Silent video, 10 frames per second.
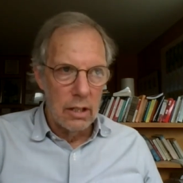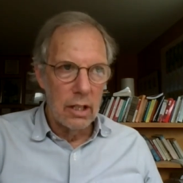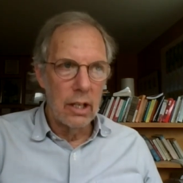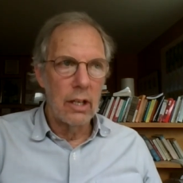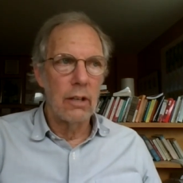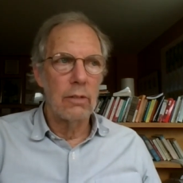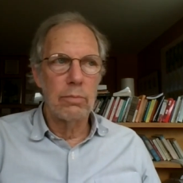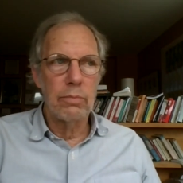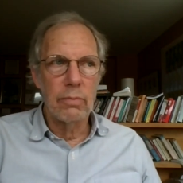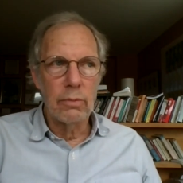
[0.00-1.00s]
you know,
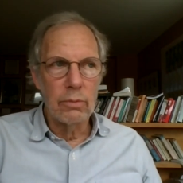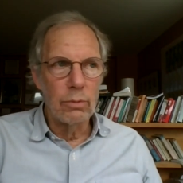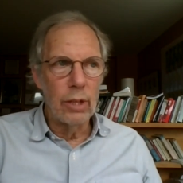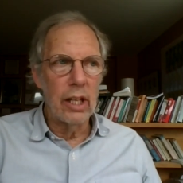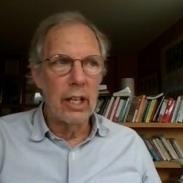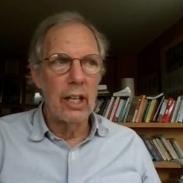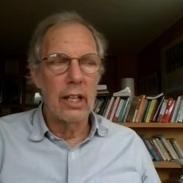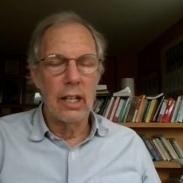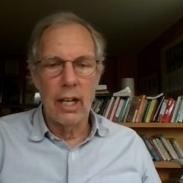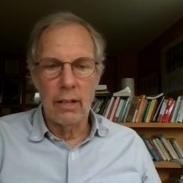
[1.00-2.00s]

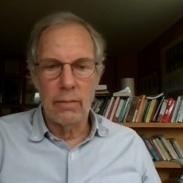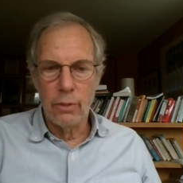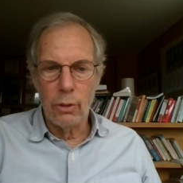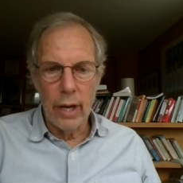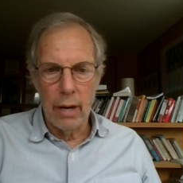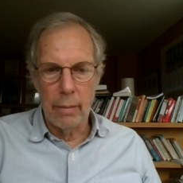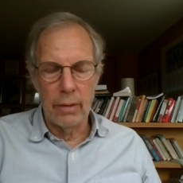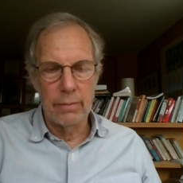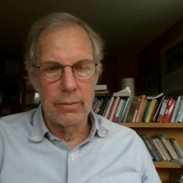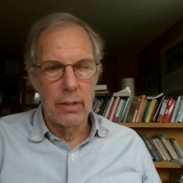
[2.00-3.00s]
really uh,
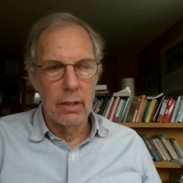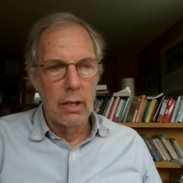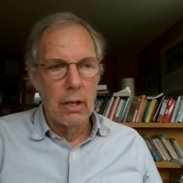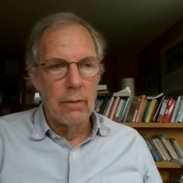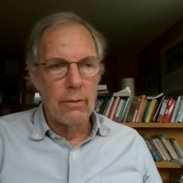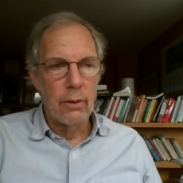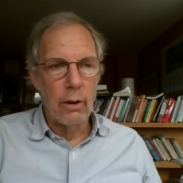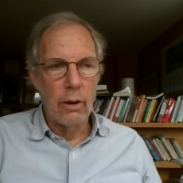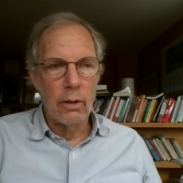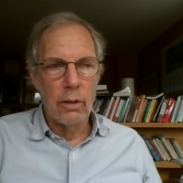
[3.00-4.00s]
credible
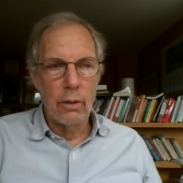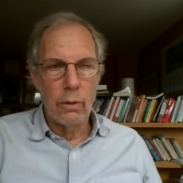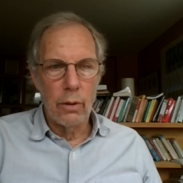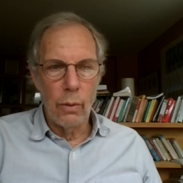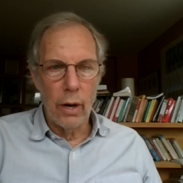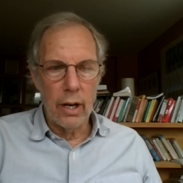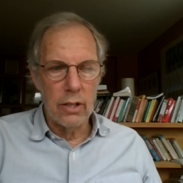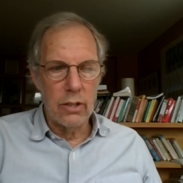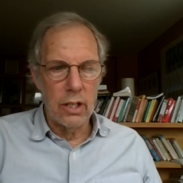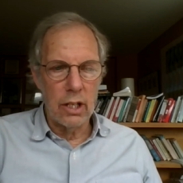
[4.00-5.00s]
for the
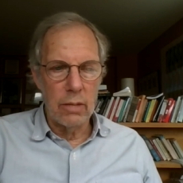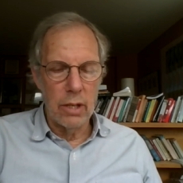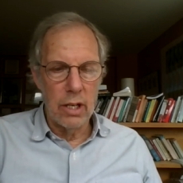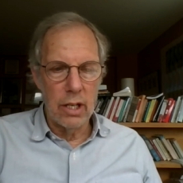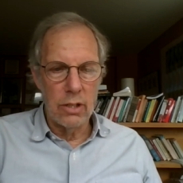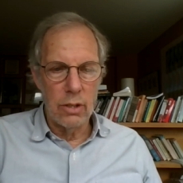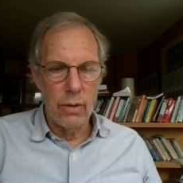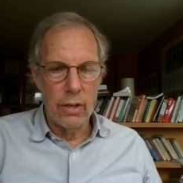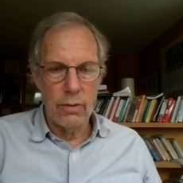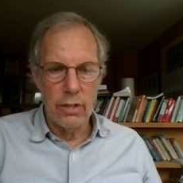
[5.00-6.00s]
workers and the communities in
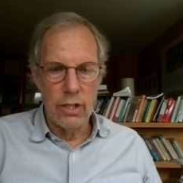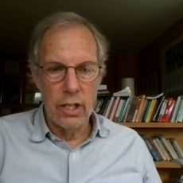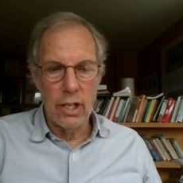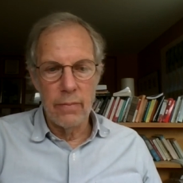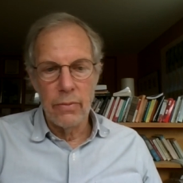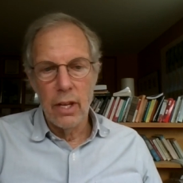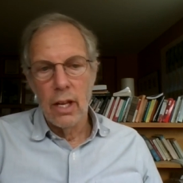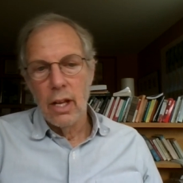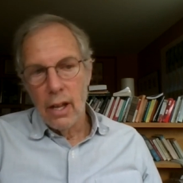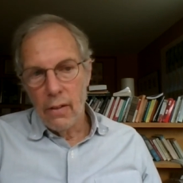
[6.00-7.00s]
West Virginia.
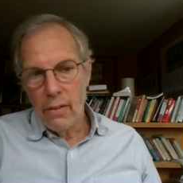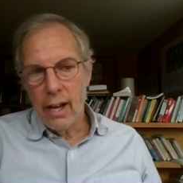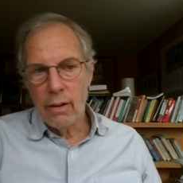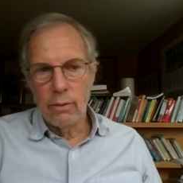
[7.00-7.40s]
And that